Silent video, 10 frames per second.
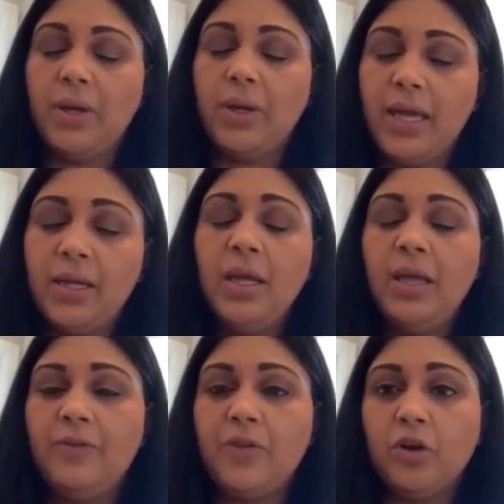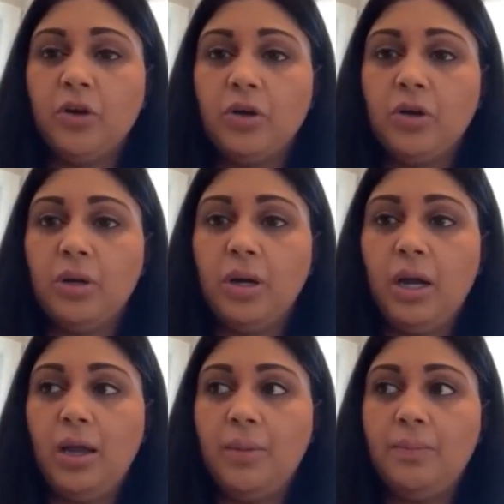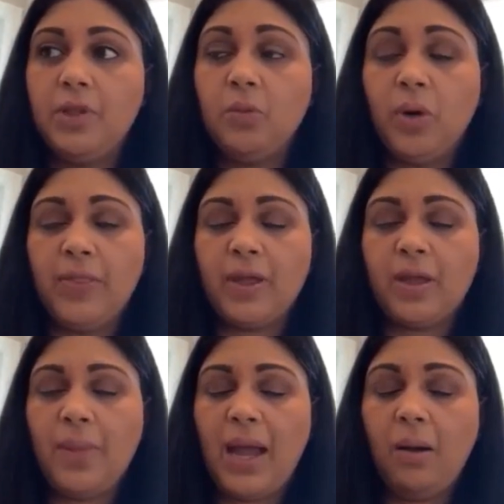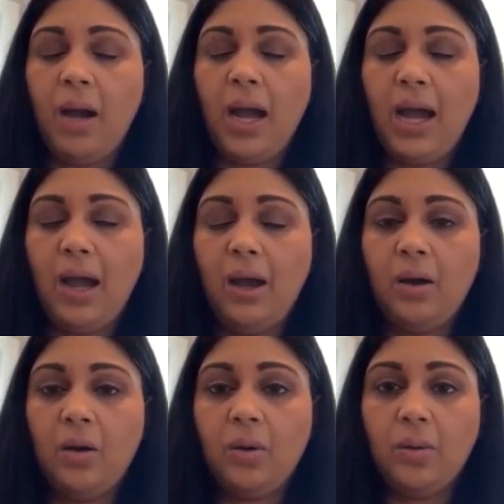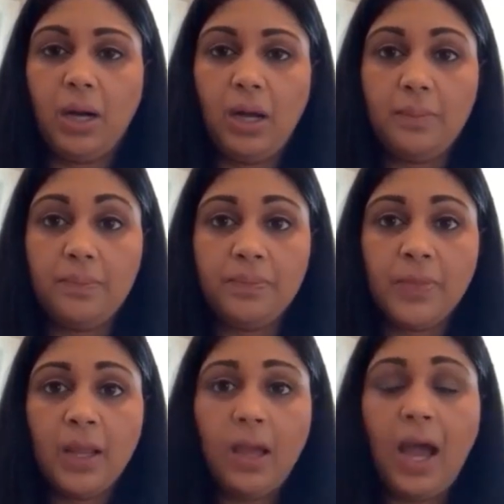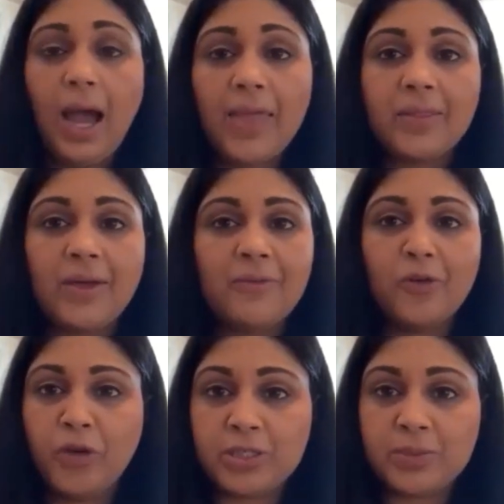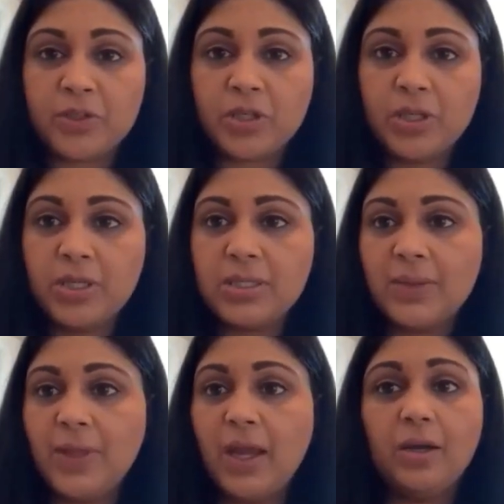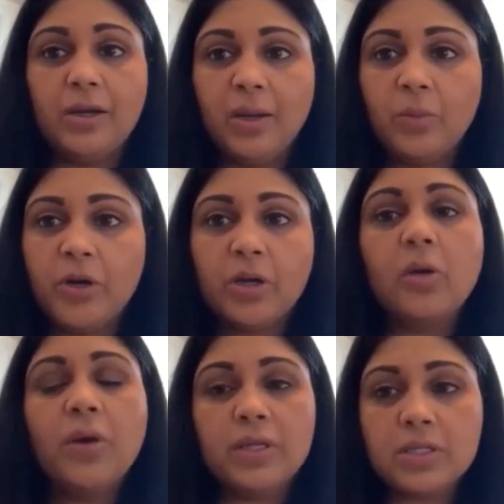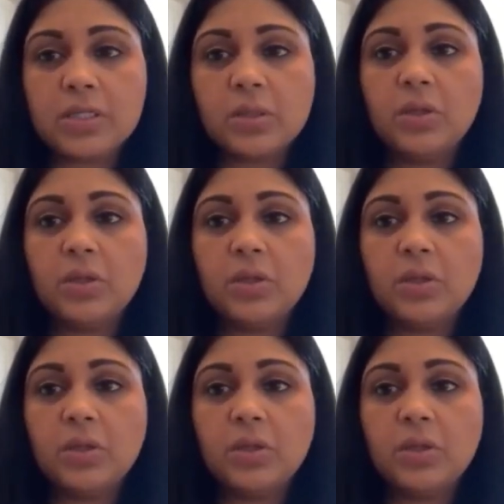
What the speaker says: Again, if you want to think about how high the level of transmission is in the area where you're going to